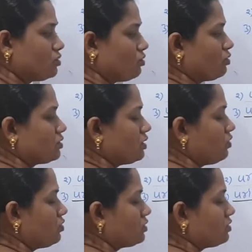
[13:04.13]
toxic
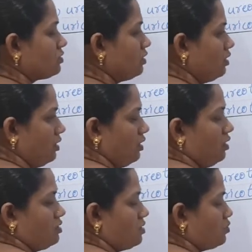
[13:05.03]

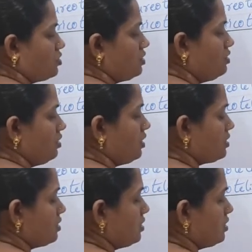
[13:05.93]
substance.
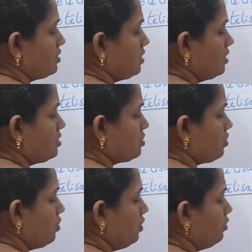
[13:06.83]
Next, it is
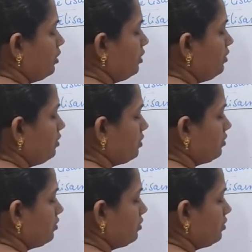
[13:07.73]
insoluble in